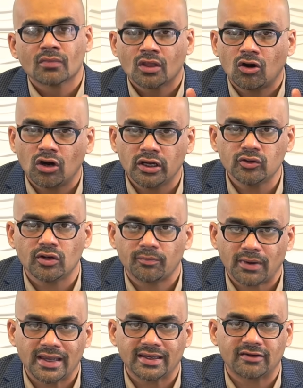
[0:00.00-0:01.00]
or you are
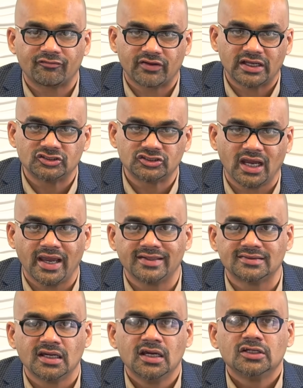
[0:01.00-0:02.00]
buying a
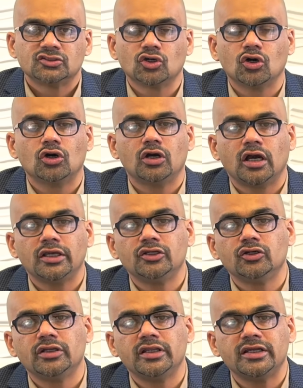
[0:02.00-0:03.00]
franchise, so
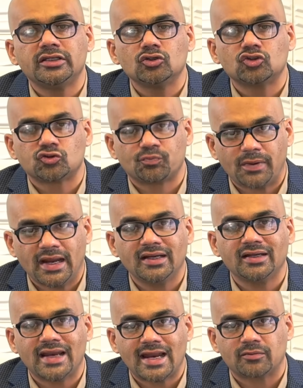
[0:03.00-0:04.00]
you need to
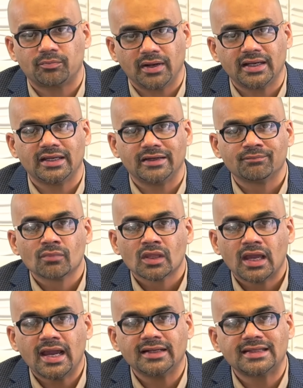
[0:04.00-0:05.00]
spend that money,
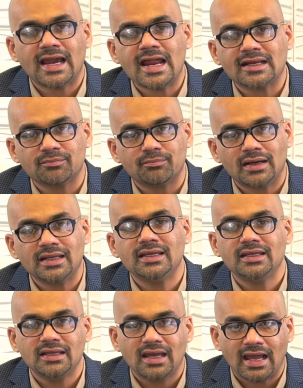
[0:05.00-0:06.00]
and that
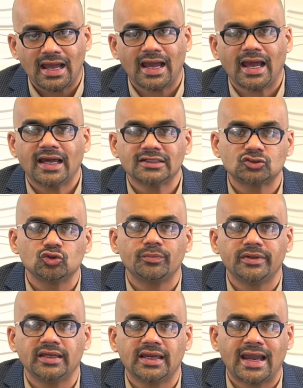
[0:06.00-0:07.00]
money has to
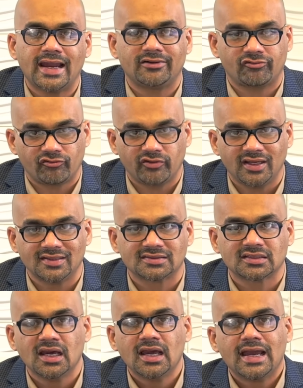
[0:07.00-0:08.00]
be at
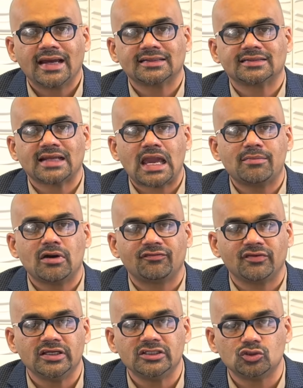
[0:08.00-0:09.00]
risk at the time
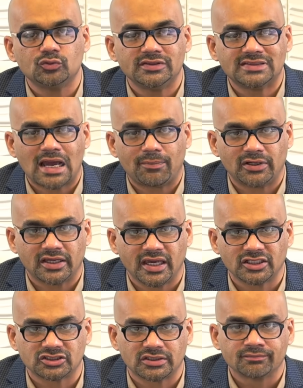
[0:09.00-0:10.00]
of E2 visa
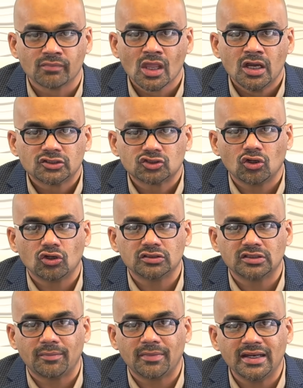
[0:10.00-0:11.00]
application. So
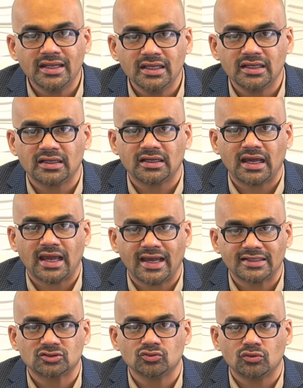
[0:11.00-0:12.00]
the money
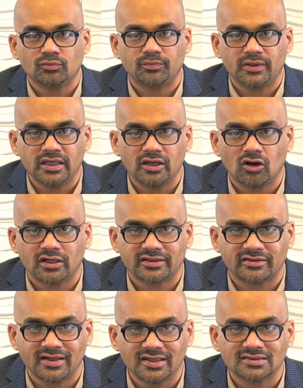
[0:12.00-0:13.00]
has to be
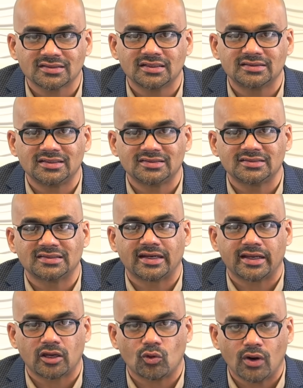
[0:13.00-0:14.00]
at risk. This is the
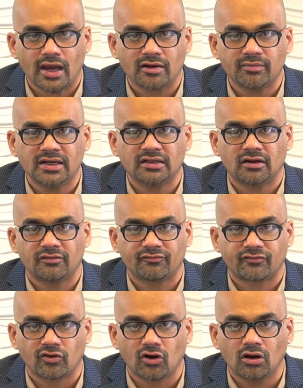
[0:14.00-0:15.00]
requirement
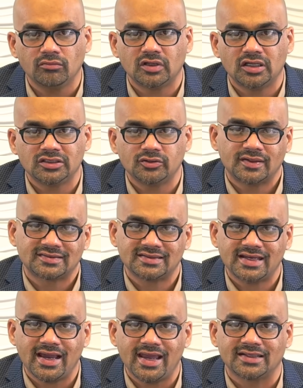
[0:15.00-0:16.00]
from
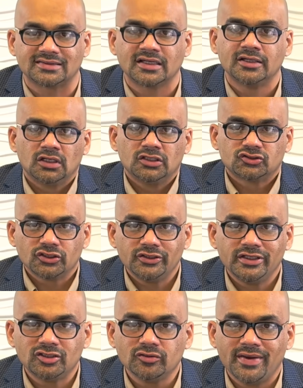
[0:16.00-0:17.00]
USCIS. So you
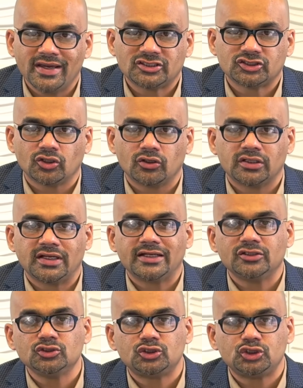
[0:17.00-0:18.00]
need to make sure
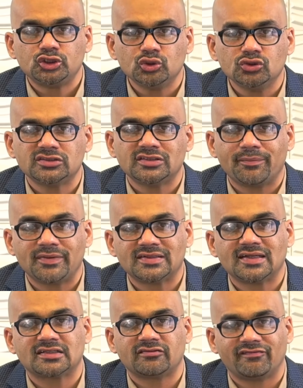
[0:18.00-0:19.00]
that you choose the
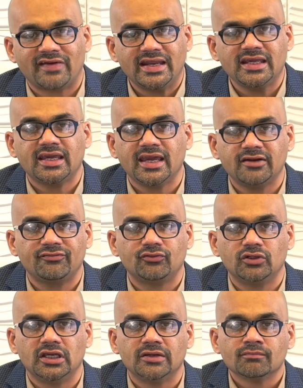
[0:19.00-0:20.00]
business very
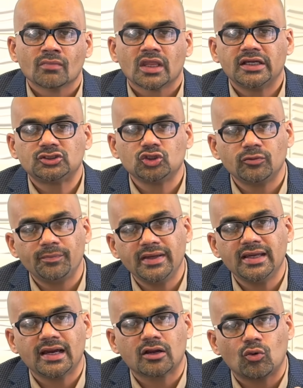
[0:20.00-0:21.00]
carefully. It should
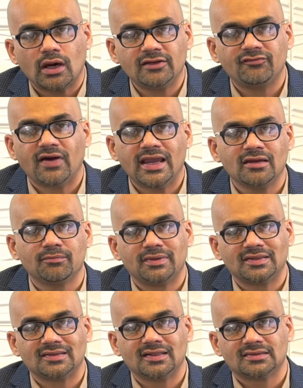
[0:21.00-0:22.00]
be a qualifying
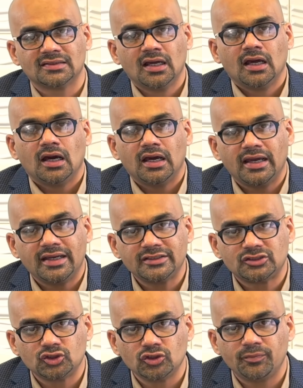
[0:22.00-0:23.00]
business.
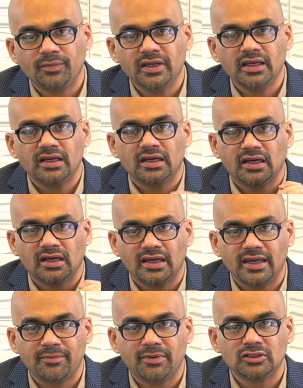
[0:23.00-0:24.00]
It should be
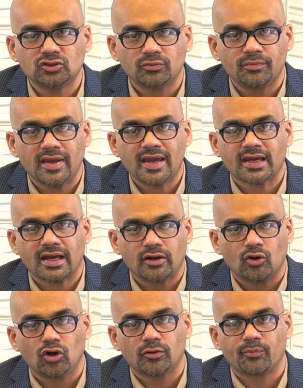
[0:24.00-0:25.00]
able to make a
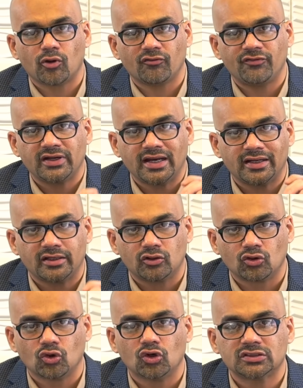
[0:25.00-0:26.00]
good profit and
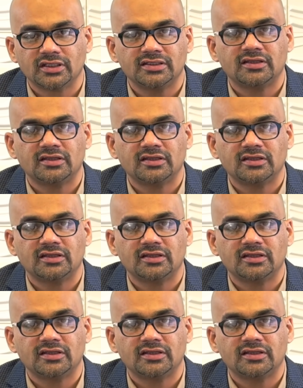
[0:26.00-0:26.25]
growth in the